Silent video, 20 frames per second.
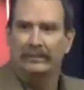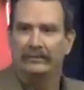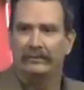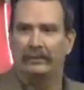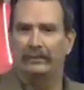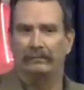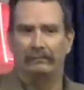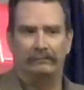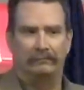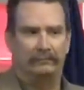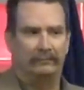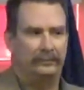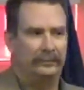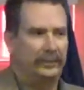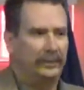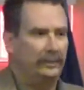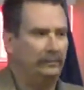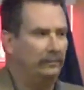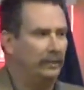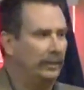So
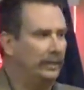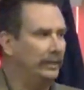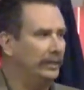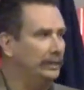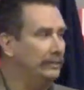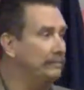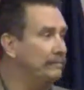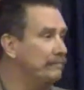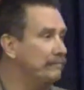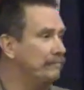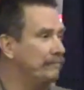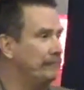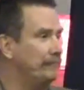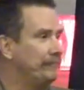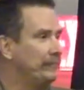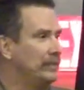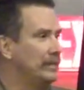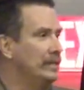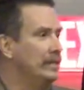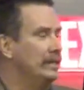does anybody
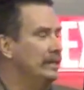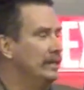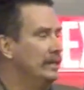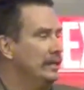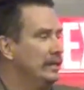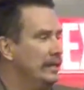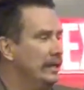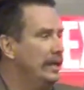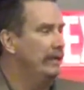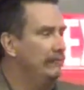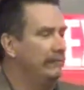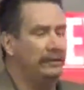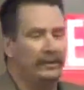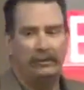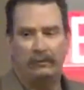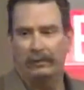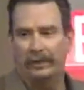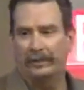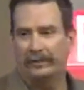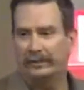have any
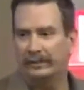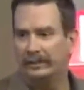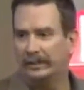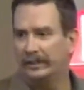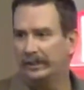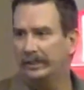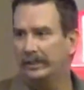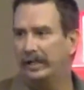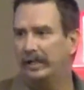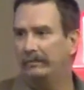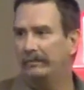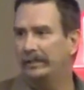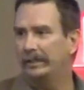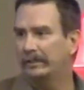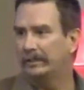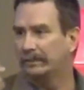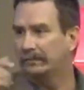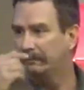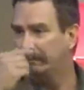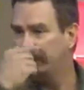questions, any
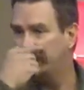comments?